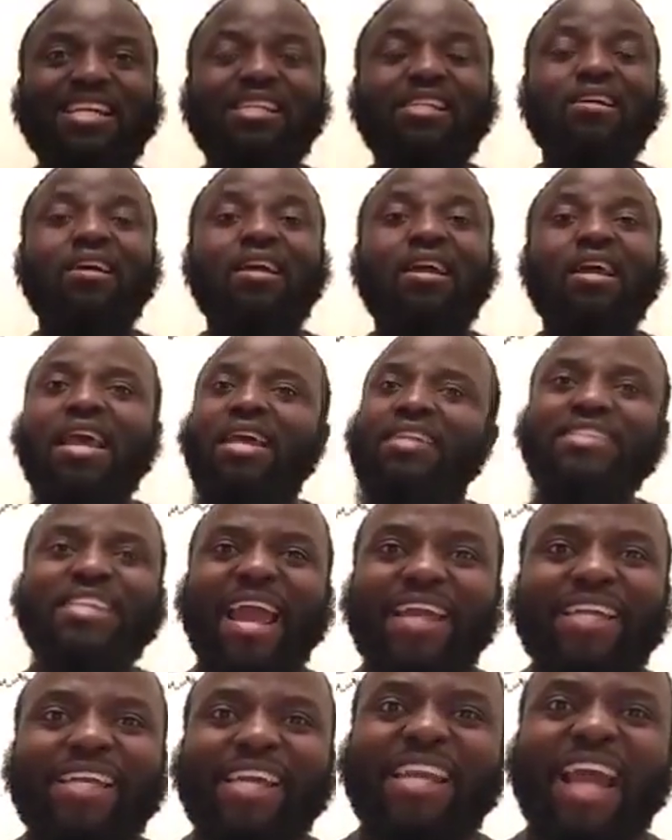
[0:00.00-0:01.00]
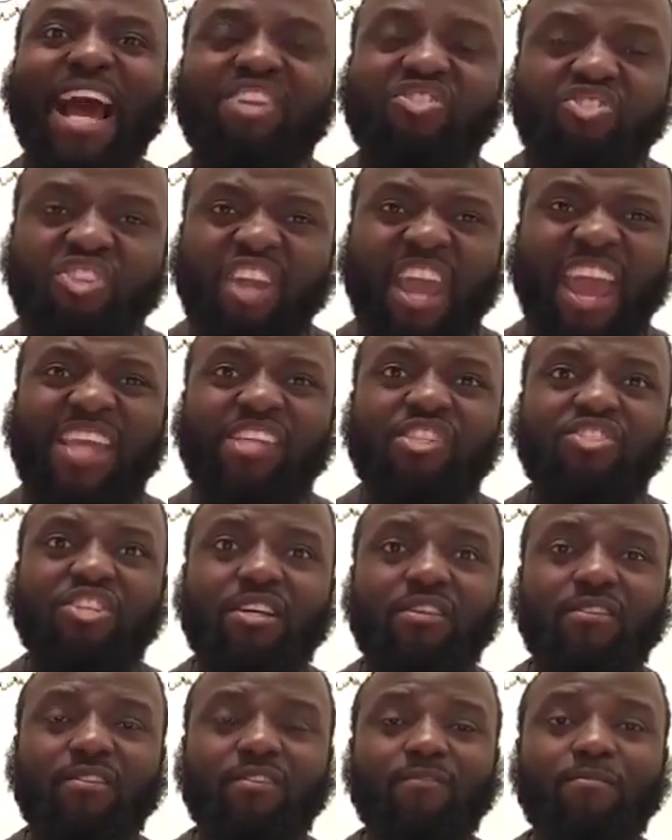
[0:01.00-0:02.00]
it, they cannot change it.